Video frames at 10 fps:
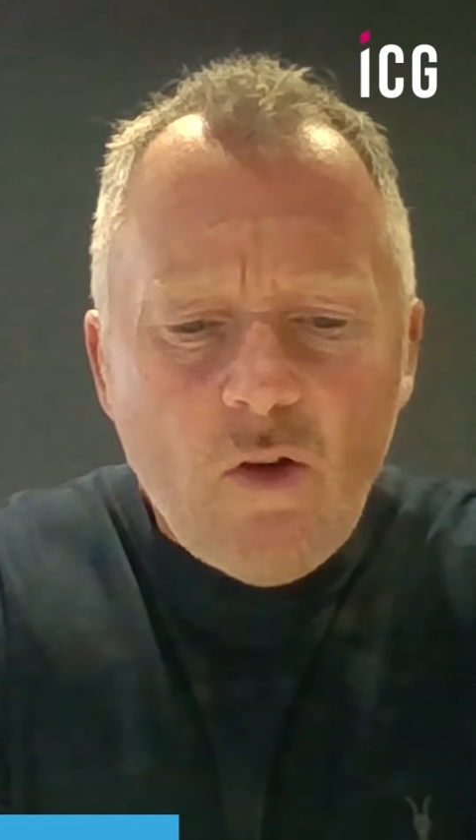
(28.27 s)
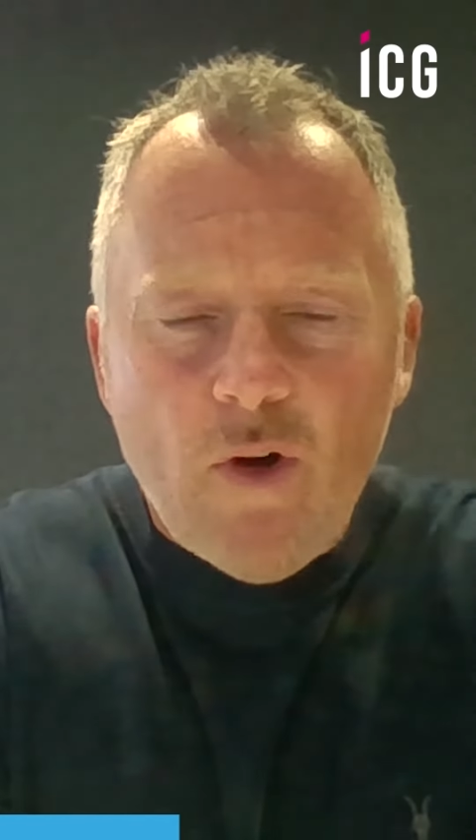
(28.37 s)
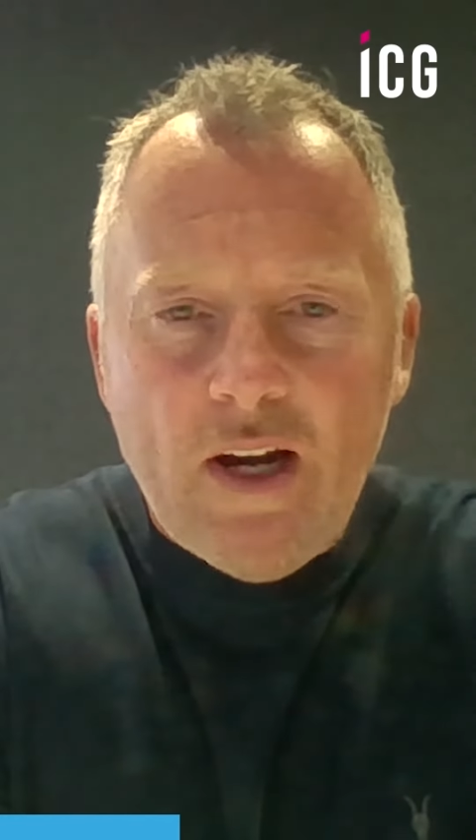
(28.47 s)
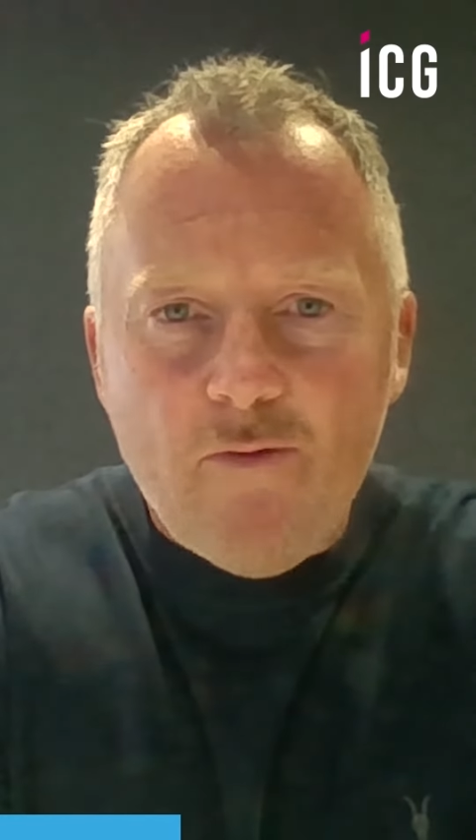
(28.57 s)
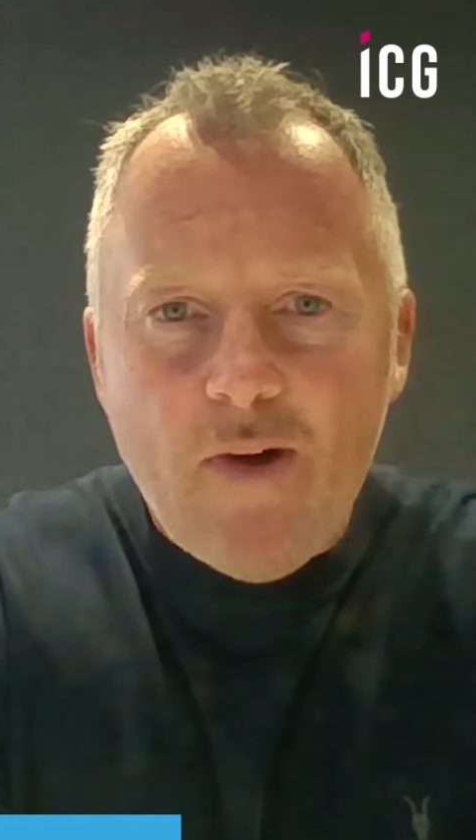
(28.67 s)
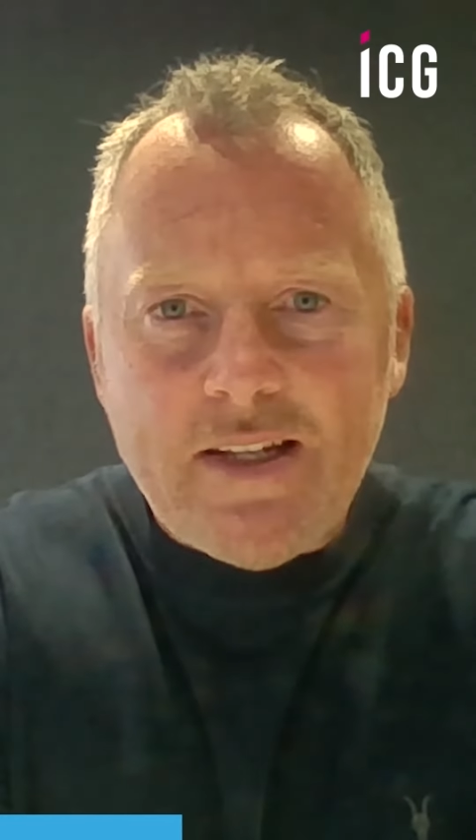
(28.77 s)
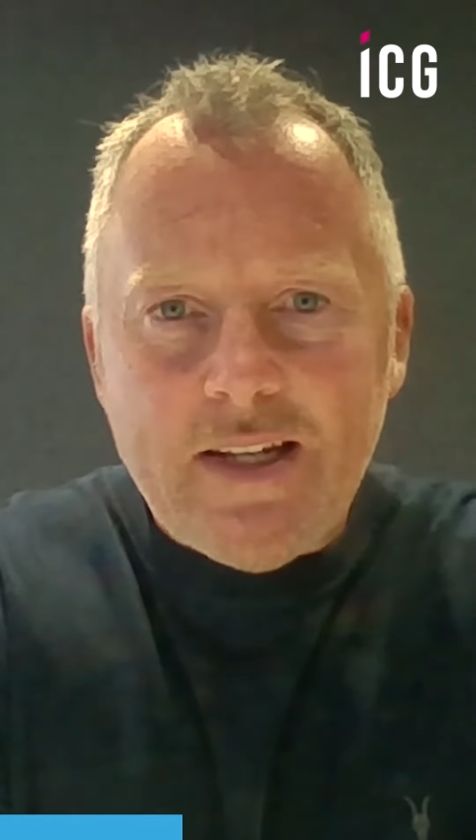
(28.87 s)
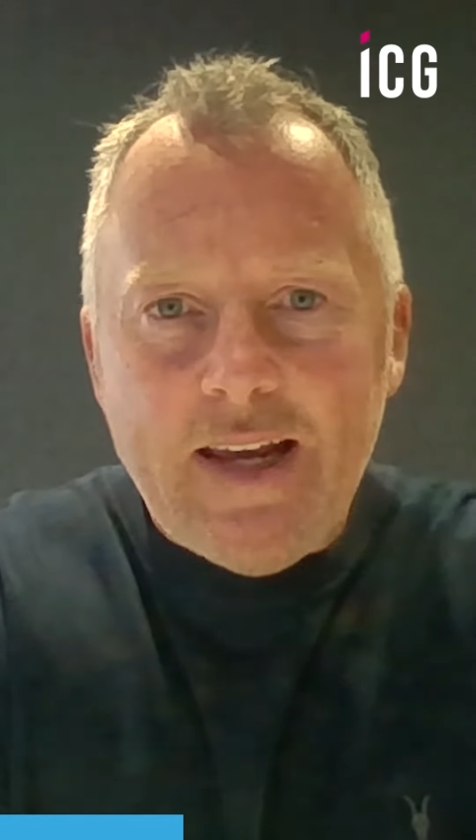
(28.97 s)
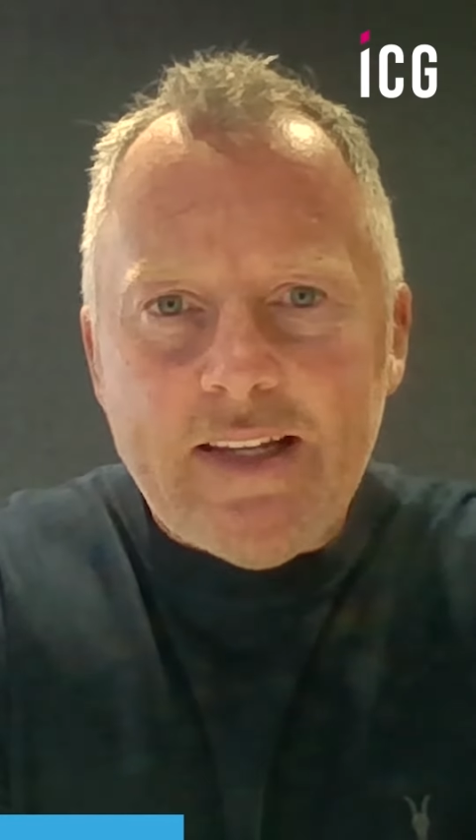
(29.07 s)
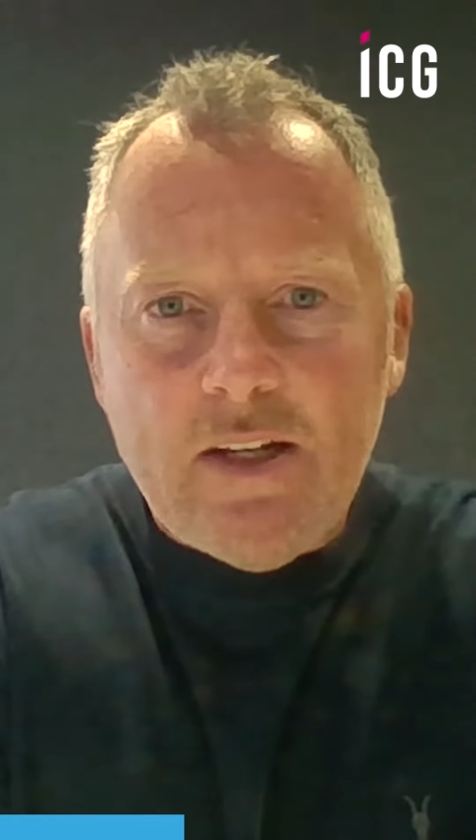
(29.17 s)
really
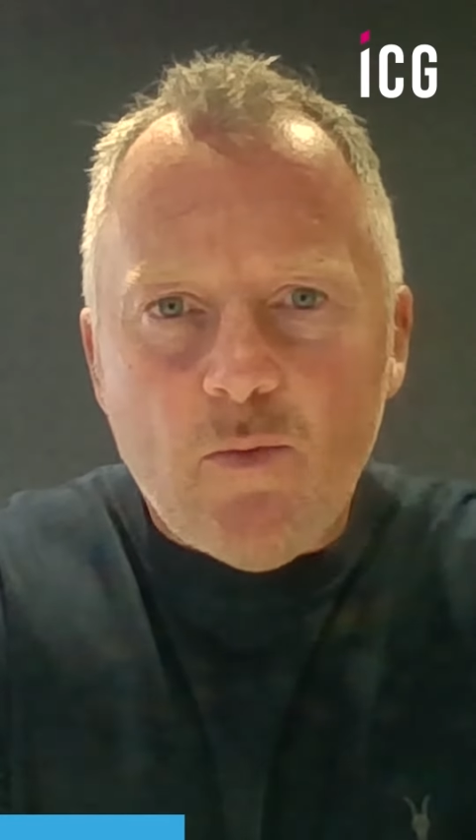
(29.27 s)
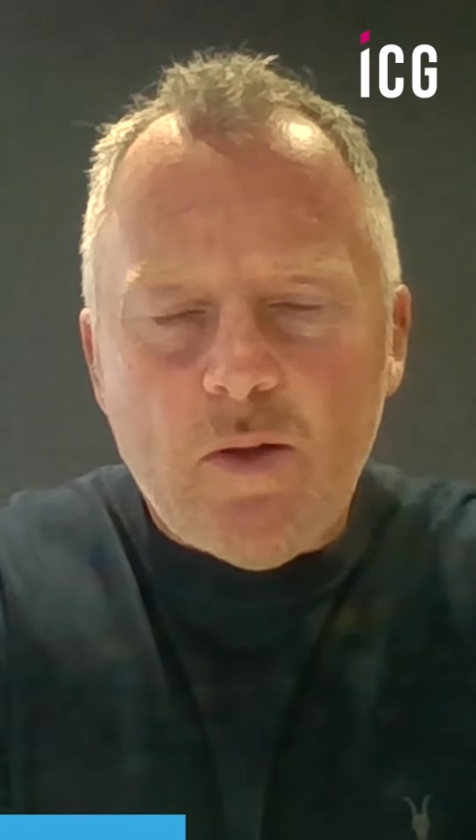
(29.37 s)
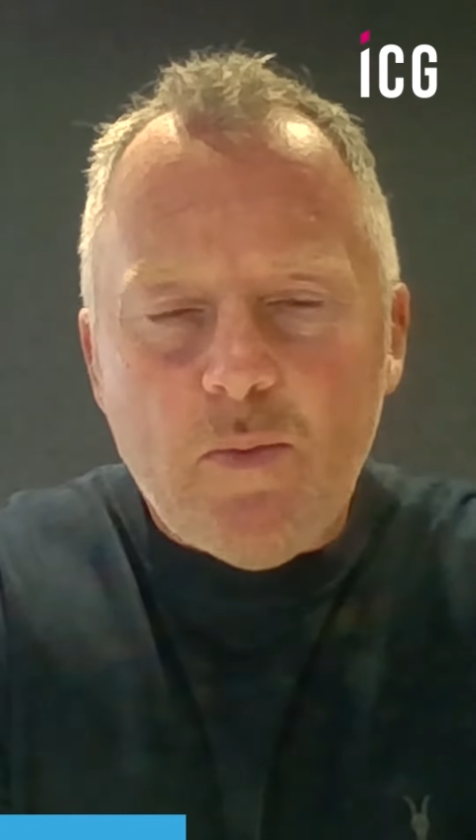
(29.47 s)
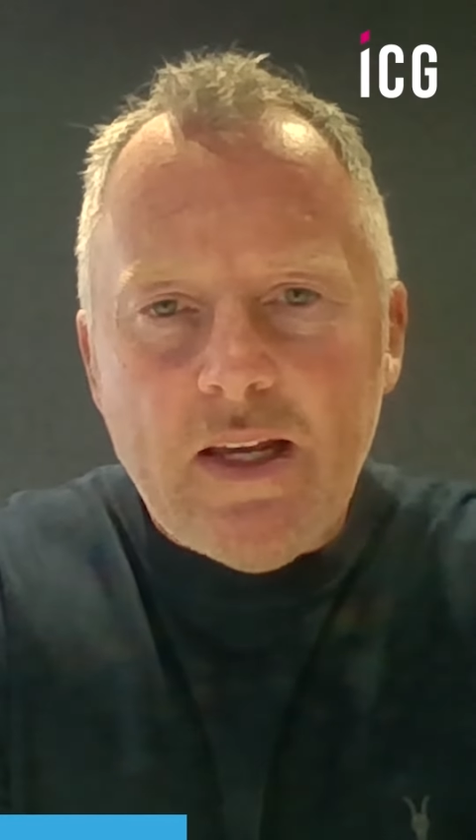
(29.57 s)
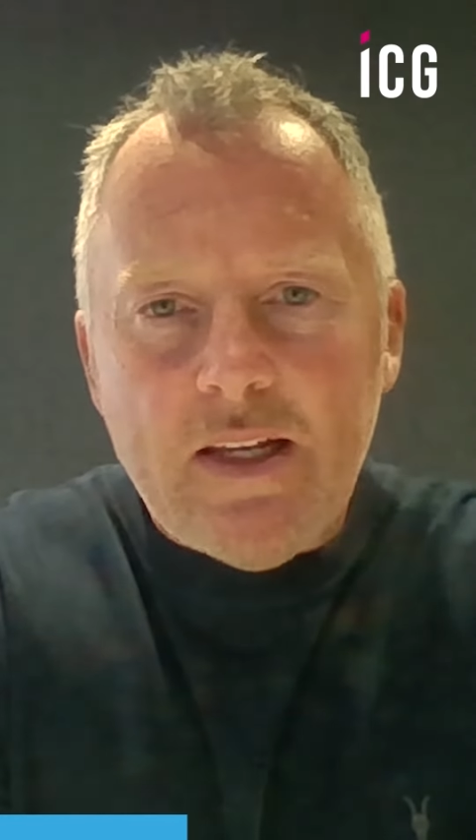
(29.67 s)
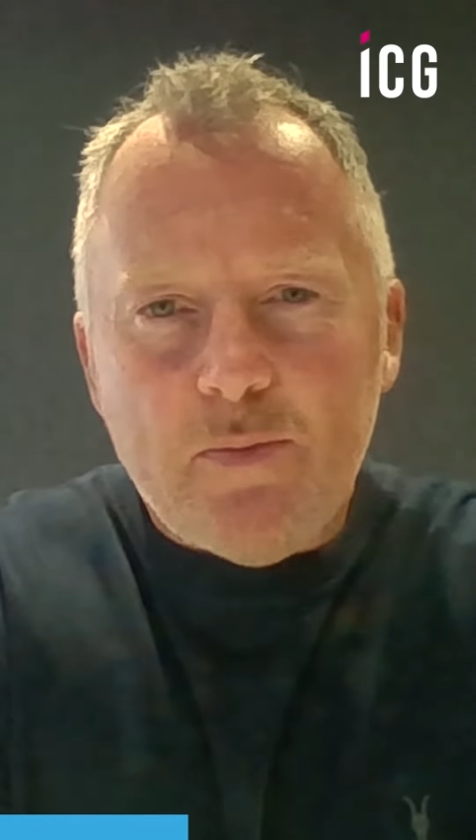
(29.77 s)
resonated with me